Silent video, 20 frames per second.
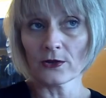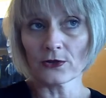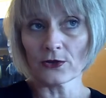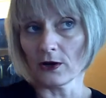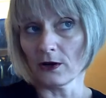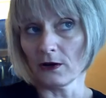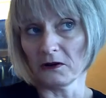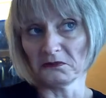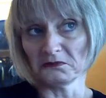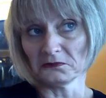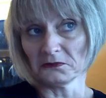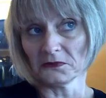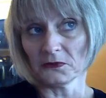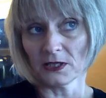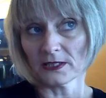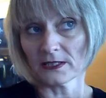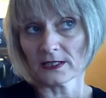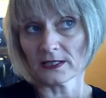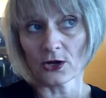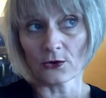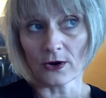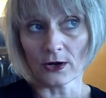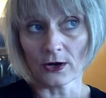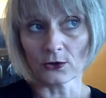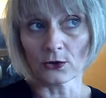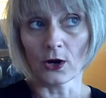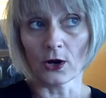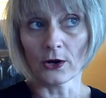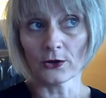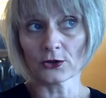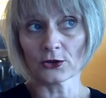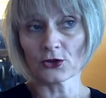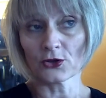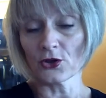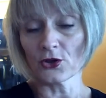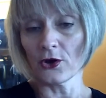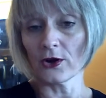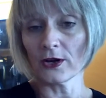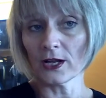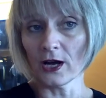let's say around 130,